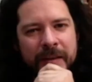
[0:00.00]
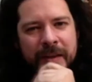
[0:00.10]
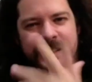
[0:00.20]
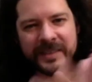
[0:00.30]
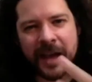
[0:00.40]

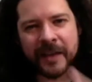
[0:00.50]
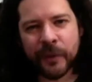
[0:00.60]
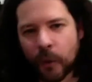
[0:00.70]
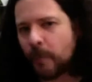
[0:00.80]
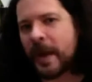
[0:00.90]
It's not
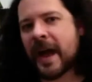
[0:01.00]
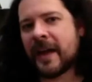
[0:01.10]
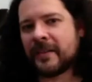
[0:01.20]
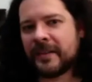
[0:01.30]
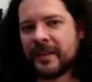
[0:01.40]
all
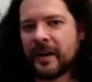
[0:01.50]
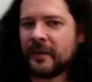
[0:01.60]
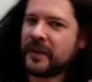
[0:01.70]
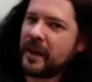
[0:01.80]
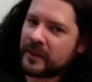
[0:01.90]
bad on
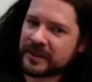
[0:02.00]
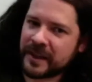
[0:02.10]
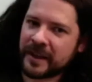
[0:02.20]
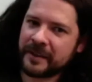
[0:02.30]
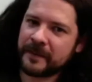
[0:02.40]
the other
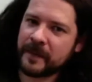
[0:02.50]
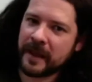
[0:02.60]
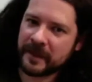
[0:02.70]
side, as